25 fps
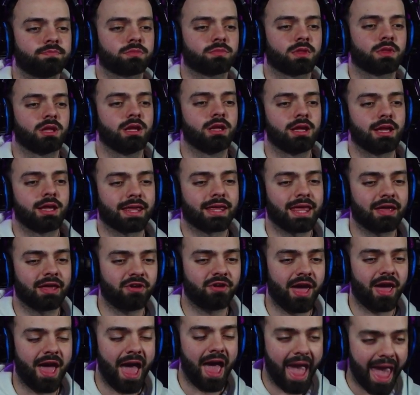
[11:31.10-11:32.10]
Hero, Give
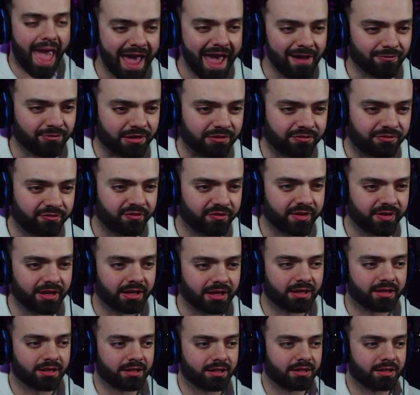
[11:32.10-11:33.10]
it everything. And as
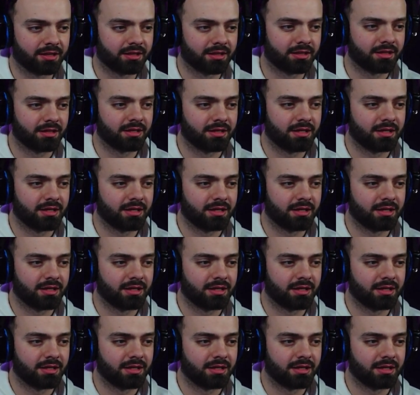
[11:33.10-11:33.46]
a teacher.